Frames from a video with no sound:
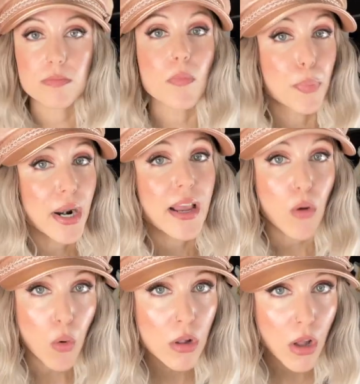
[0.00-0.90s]
but I
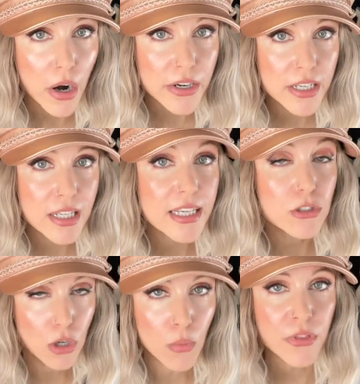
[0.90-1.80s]
wholeheartedly
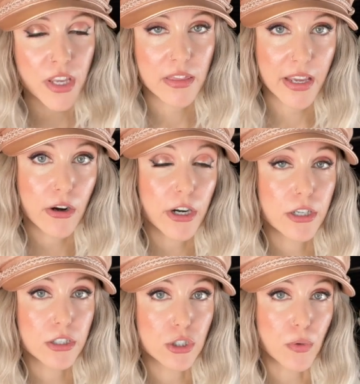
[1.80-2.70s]
don't think they are a
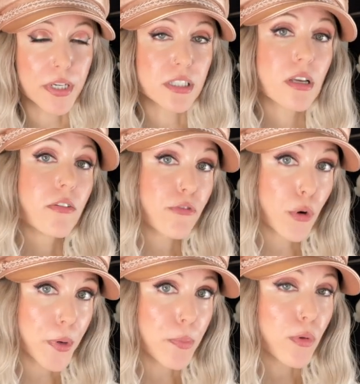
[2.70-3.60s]
good choice for
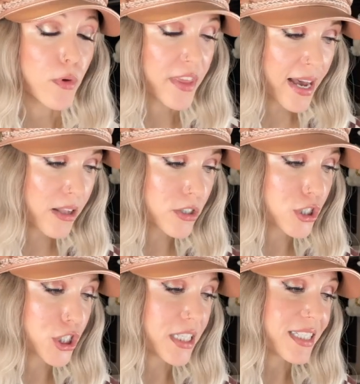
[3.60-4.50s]
people with
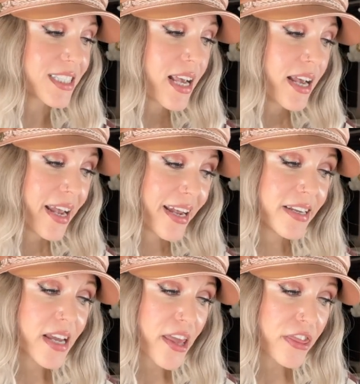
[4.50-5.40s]
allergies,
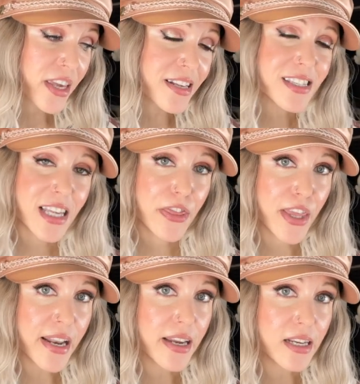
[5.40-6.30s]
and I think
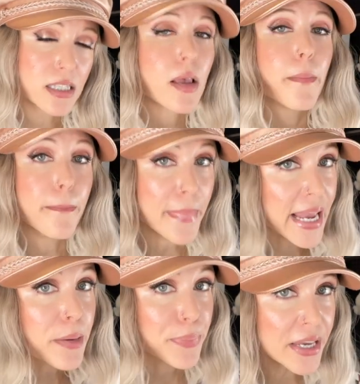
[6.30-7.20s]
synthetics
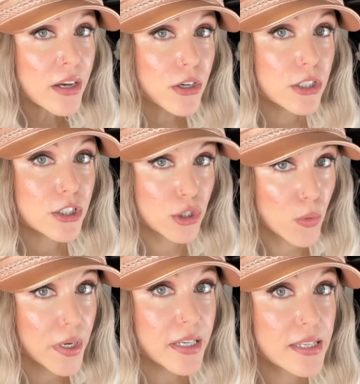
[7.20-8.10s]
may be a good
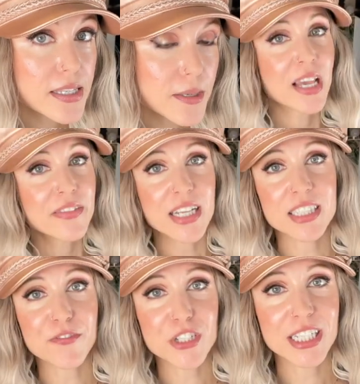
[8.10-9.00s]
choice. That's
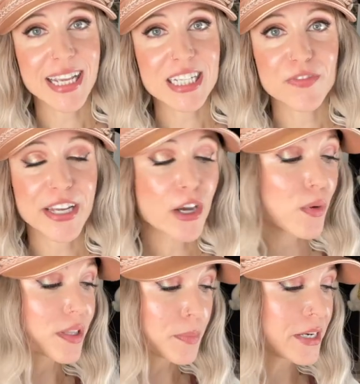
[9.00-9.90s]
it for today's video.
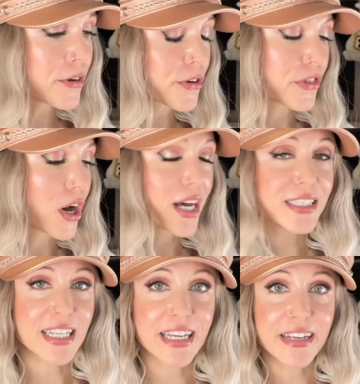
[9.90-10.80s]
Let me know your
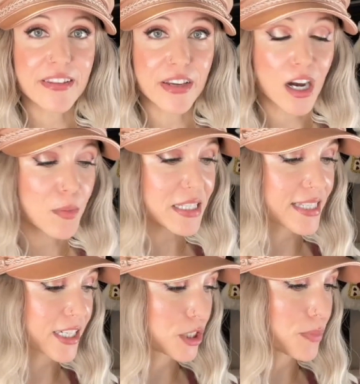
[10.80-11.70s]
thoughts in the comment
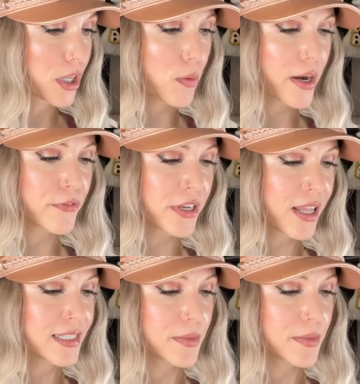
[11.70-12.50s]
section below. I realize